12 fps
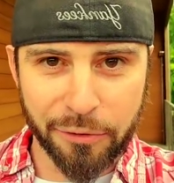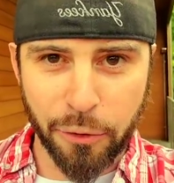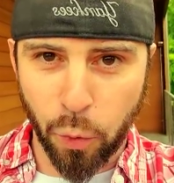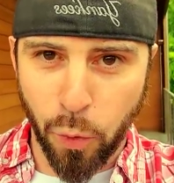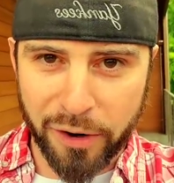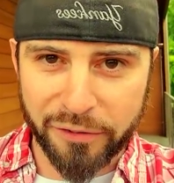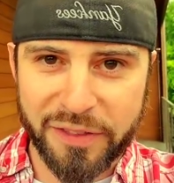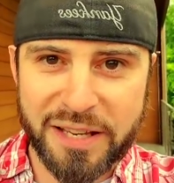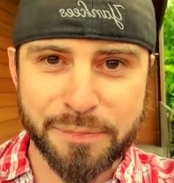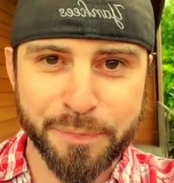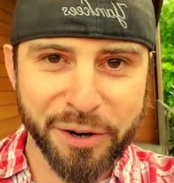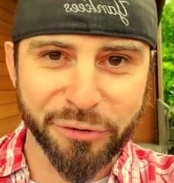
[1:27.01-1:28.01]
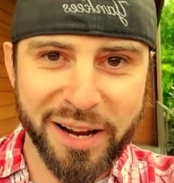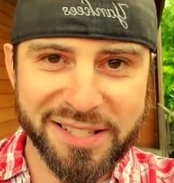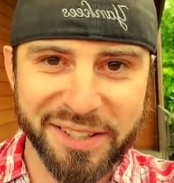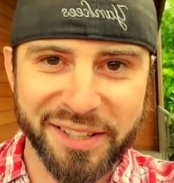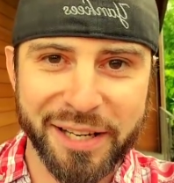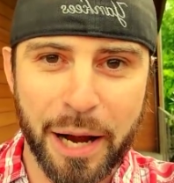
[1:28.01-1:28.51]
for one of these big
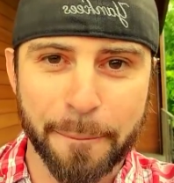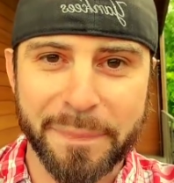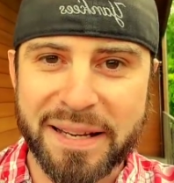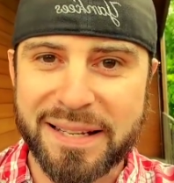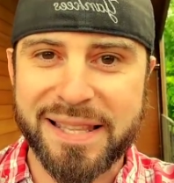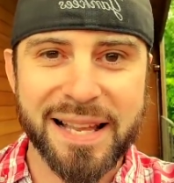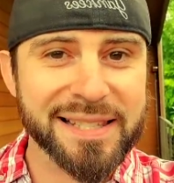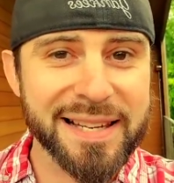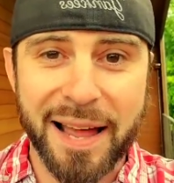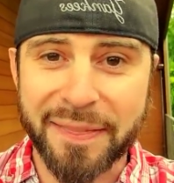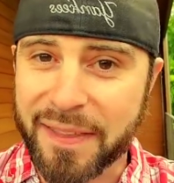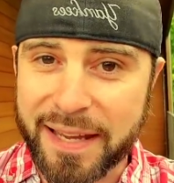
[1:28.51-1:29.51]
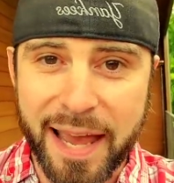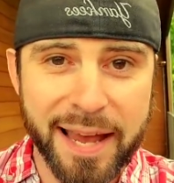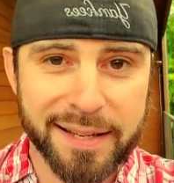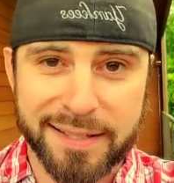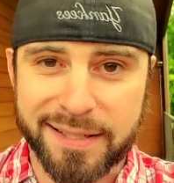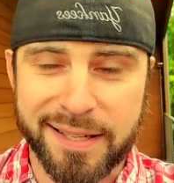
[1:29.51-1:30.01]
wrestling companies. That's not the
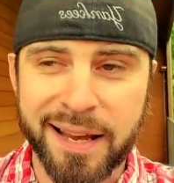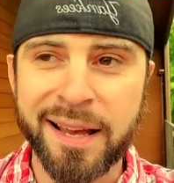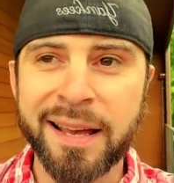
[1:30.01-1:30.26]
case.